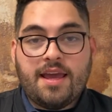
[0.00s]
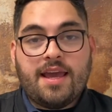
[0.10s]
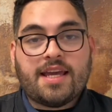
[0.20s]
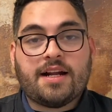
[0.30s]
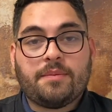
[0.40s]

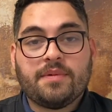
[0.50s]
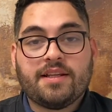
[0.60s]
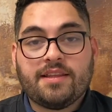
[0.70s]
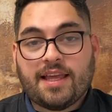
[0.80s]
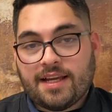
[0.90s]
And
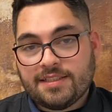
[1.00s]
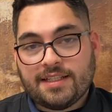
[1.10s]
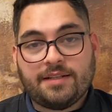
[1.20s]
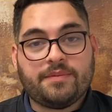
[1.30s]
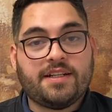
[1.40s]
like I
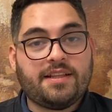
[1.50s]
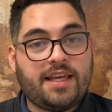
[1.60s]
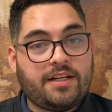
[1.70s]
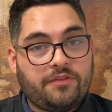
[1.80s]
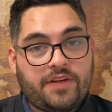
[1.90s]
said, in a
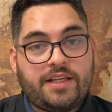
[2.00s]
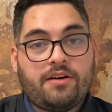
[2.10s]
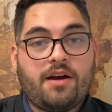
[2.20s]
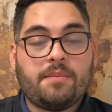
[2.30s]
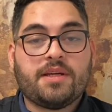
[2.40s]
later
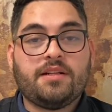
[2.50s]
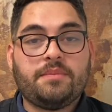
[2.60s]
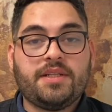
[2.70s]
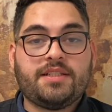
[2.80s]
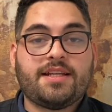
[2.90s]
video, I'm gonna
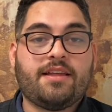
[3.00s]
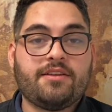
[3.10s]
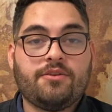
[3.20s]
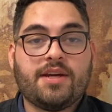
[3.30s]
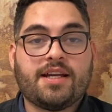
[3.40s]
be telling
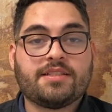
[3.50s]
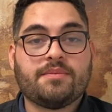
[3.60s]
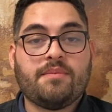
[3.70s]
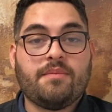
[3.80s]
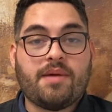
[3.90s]
you guys
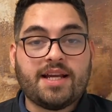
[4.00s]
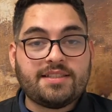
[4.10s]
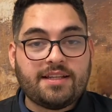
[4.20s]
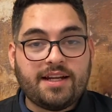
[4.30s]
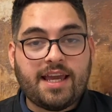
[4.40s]
my
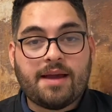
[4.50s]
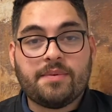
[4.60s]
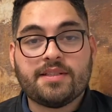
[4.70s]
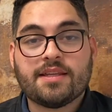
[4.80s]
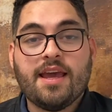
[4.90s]
study
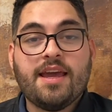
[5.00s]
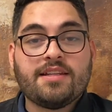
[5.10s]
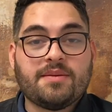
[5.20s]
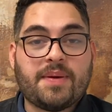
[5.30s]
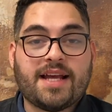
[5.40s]
habits
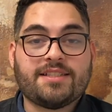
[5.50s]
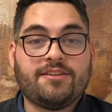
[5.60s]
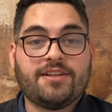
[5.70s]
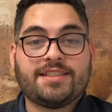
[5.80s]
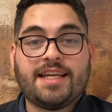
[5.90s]
to pass
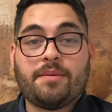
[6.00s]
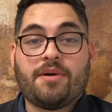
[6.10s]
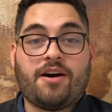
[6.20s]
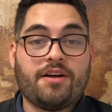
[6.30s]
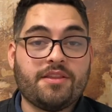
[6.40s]
your exam
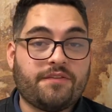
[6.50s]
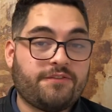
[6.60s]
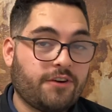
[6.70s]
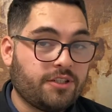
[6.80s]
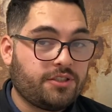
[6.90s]
on the
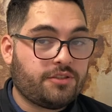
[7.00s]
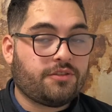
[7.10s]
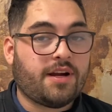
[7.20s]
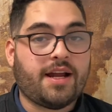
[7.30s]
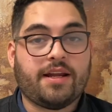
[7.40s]
first
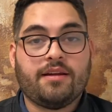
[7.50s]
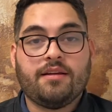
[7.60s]
try.